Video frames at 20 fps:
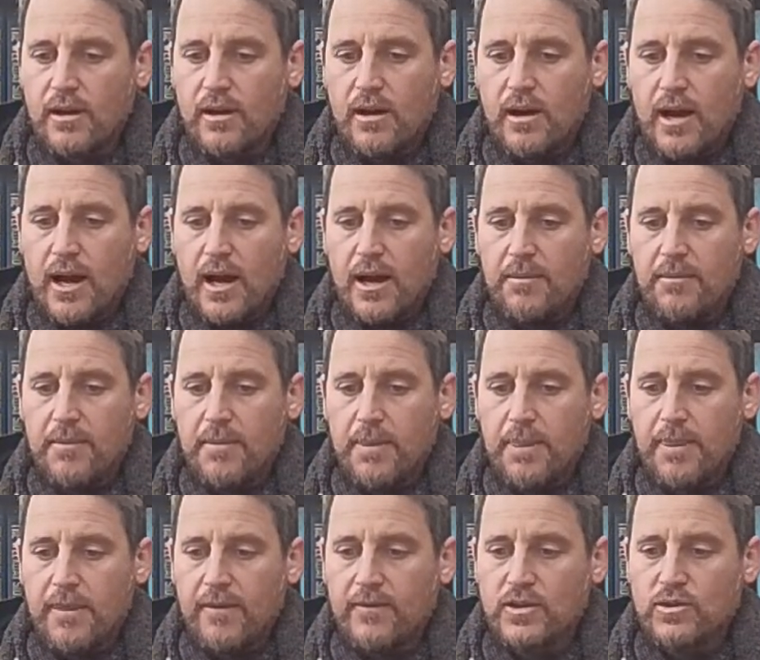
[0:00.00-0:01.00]

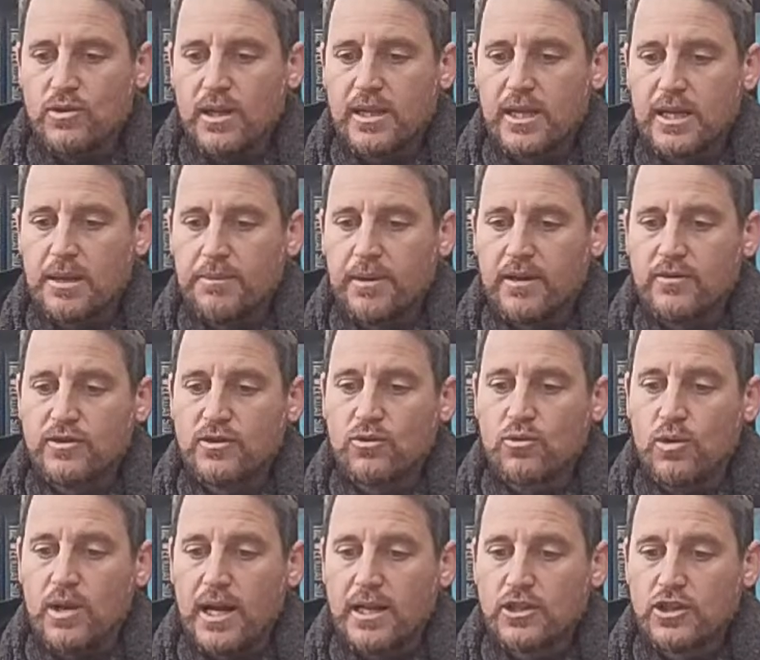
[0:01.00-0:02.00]

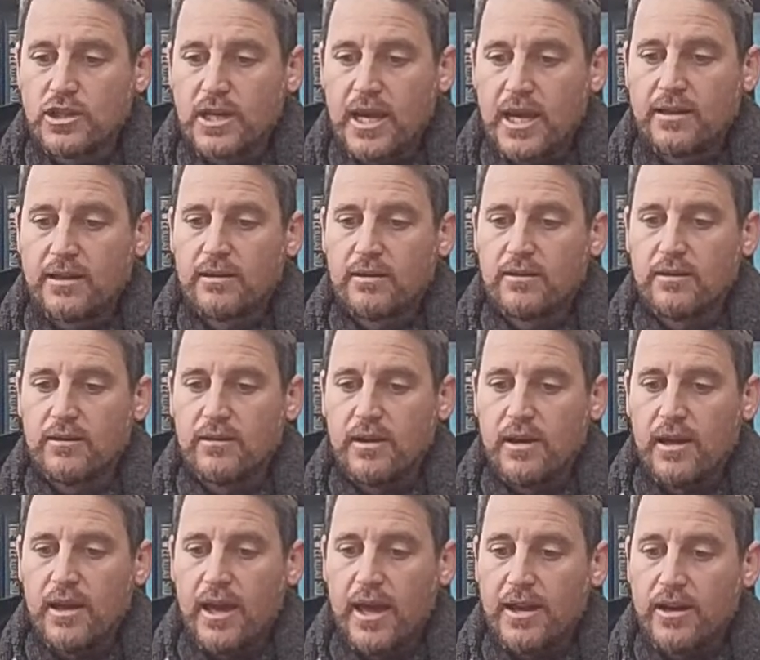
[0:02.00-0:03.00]
Sgulat Shet,
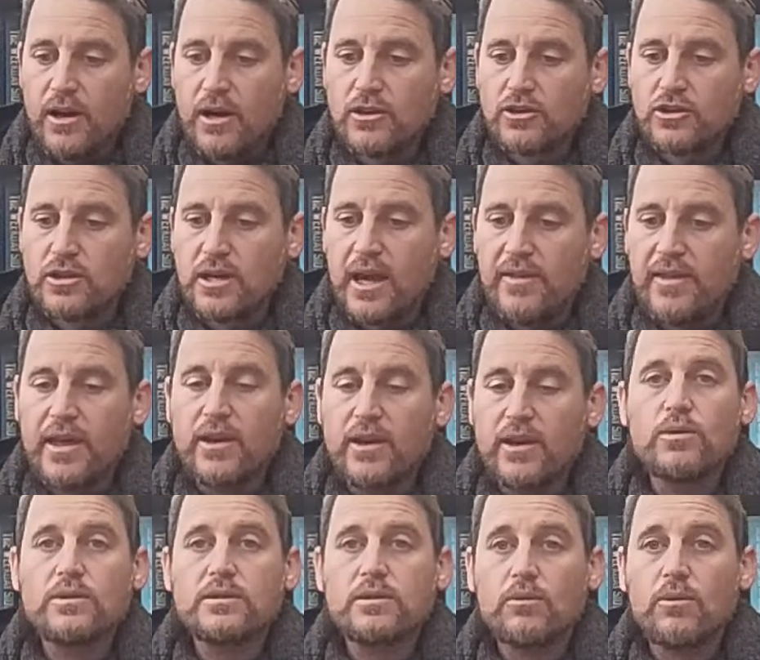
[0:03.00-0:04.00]
Enosh. And then who
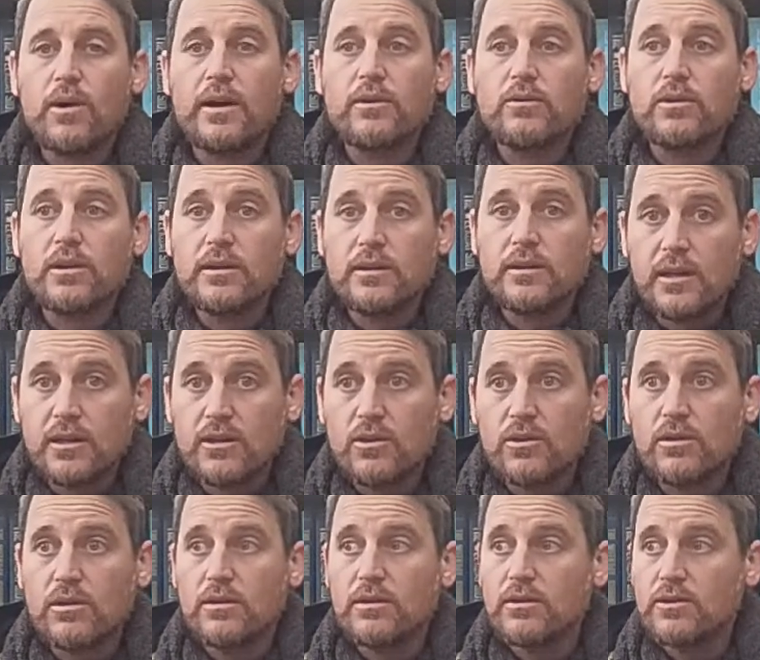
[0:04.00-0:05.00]
was the one who
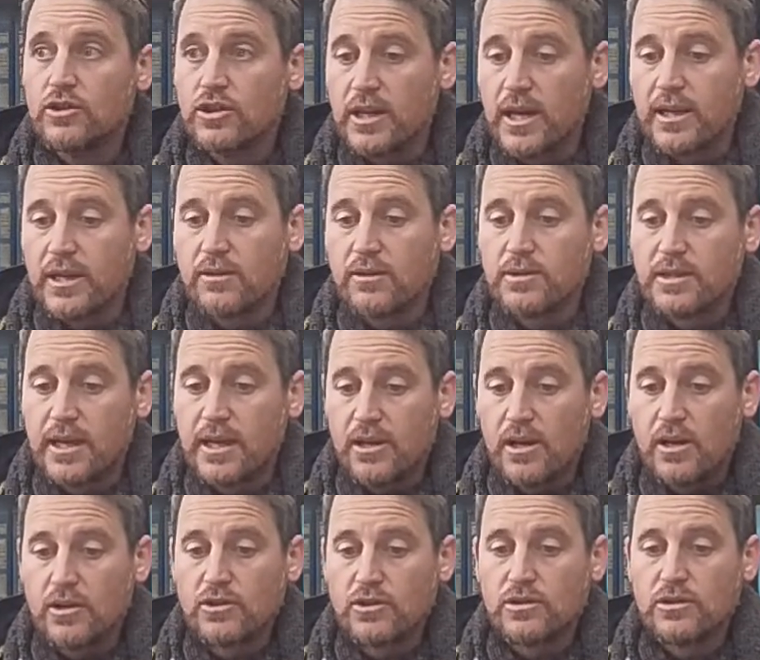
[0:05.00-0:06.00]
continued Shet? Was
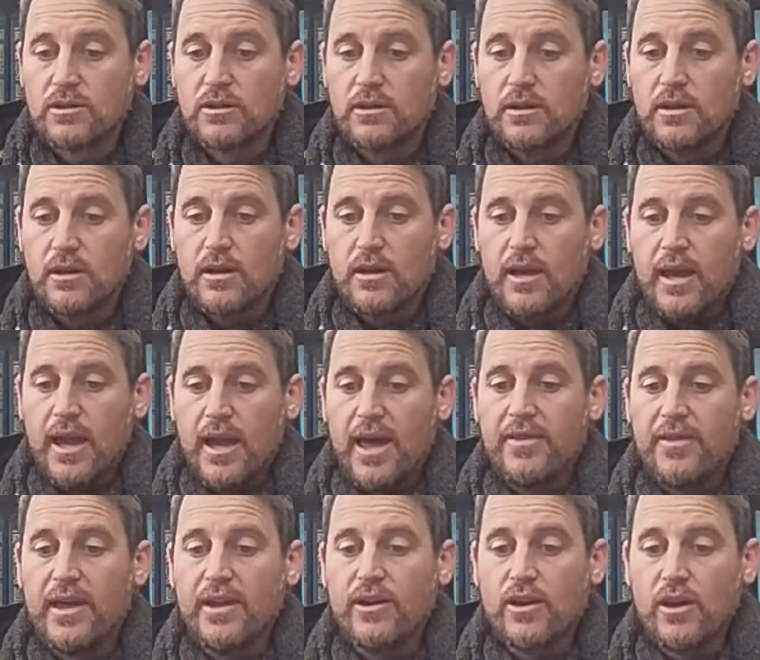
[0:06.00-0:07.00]
Enosh. And
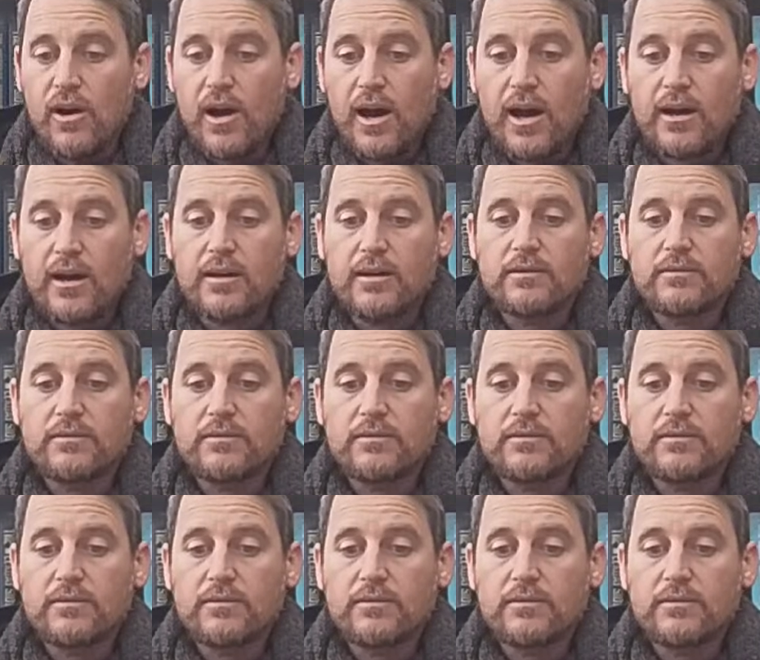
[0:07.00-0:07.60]
then Noach.